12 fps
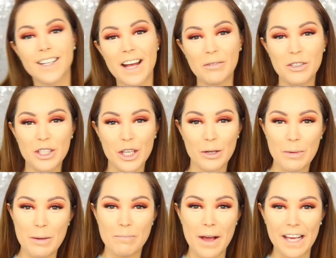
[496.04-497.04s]
So now I'm just going to
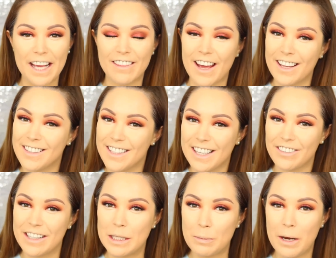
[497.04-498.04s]
be baking that
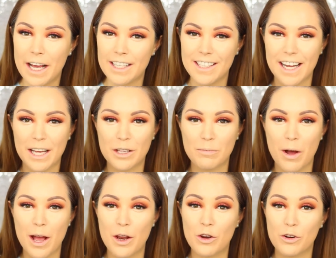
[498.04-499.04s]
concealer into place, taking
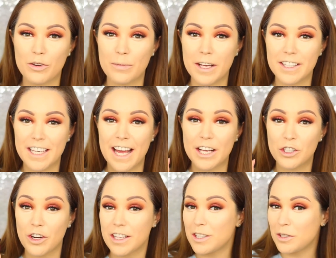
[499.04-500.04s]
my Laura Mercier
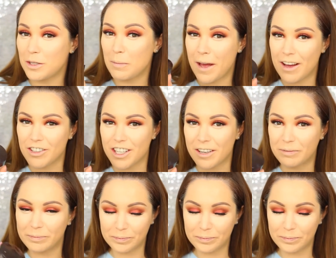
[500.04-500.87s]
translucent powder.